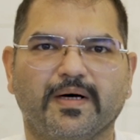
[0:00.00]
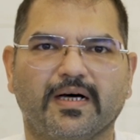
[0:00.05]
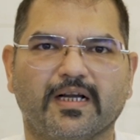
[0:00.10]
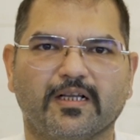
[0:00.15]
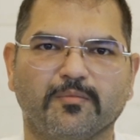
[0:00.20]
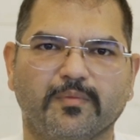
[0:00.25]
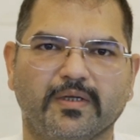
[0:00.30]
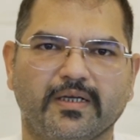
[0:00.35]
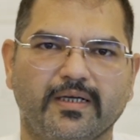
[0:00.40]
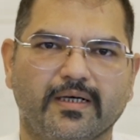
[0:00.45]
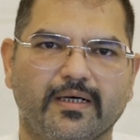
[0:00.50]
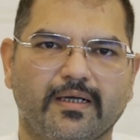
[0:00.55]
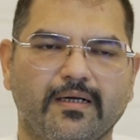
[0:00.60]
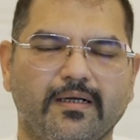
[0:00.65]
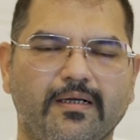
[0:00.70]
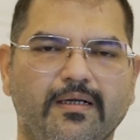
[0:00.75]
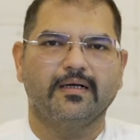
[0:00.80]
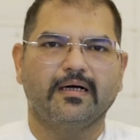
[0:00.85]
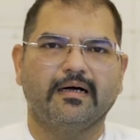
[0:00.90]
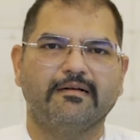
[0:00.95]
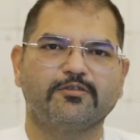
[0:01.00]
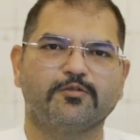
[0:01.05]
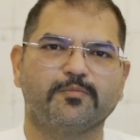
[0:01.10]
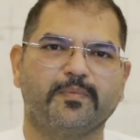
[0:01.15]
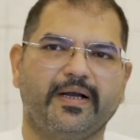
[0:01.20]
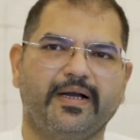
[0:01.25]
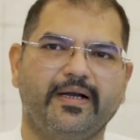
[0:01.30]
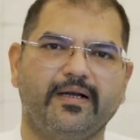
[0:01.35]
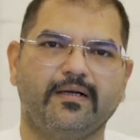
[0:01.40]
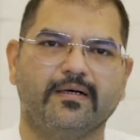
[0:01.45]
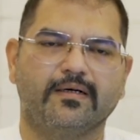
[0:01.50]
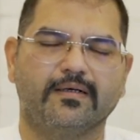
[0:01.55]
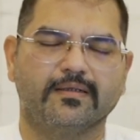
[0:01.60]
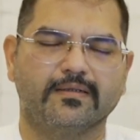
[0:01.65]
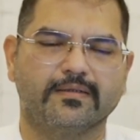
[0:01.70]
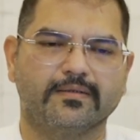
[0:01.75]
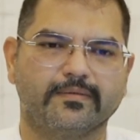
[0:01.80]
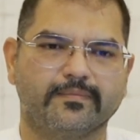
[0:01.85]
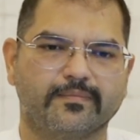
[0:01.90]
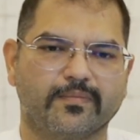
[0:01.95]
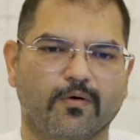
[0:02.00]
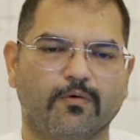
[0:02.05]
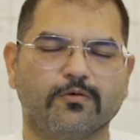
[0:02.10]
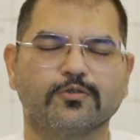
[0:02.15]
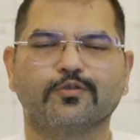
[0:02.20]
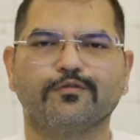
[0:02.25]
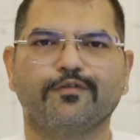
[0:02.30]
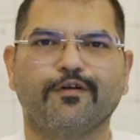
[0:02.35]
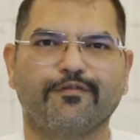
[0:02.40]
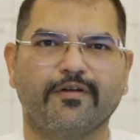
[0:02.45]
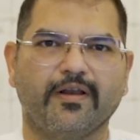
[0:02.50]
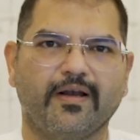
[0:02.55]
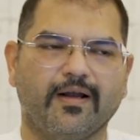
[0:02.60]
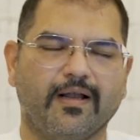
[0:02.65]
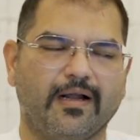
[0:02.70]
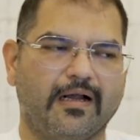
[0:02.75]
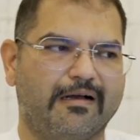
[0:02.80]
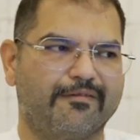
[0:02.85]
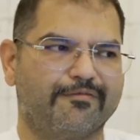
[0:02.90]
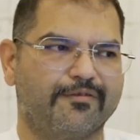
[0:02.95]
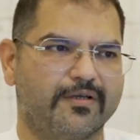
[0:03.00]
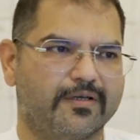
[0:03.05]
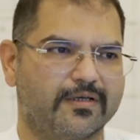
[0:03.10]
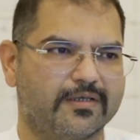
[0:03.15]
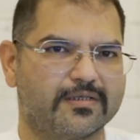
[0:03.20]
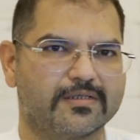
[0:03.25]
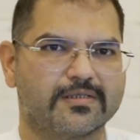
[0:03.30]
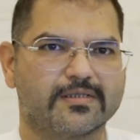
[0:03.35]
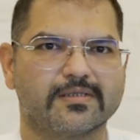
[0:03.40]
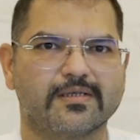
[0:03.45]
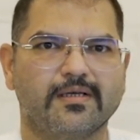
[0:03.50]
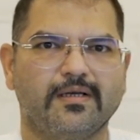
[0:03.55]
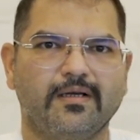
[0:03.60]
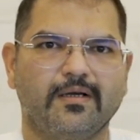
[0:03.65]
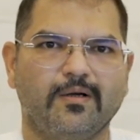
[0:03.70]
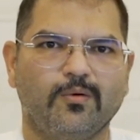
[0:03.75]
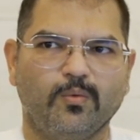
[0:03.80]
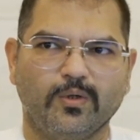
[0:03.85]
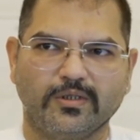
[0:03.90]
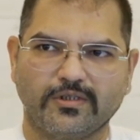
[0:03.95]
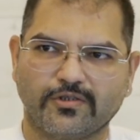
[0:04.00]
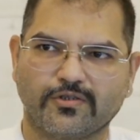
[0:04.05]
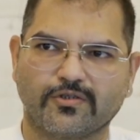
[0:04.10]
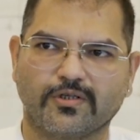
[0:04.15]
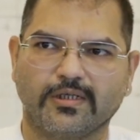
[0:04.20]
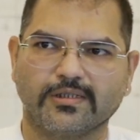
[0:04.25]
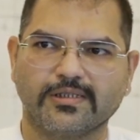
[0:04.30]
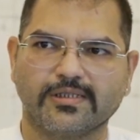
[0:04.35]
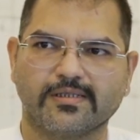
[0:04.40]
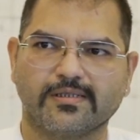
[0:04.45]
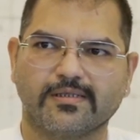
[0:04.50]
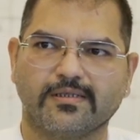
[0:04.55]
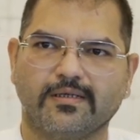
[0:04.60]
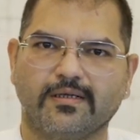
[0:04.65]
Parth Maniar. I've spent close to 15 and a half years with Trust.